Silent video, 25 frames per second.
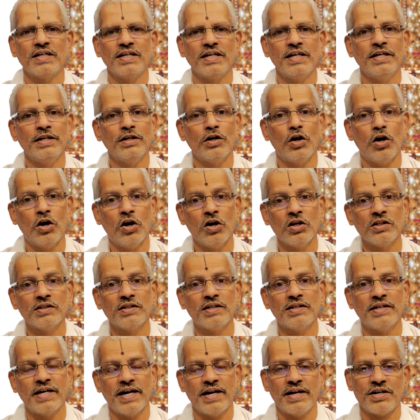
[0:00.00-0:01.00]
in all
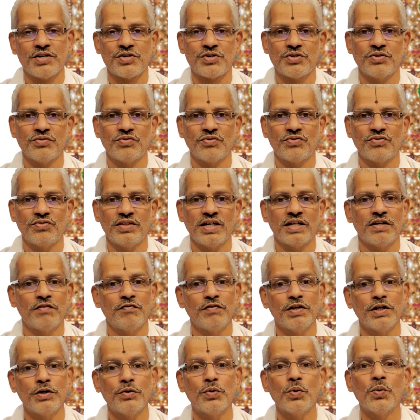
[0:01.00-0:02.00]
the directions that
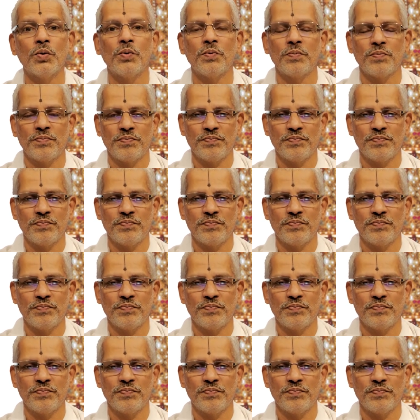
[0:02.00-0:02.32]
we go.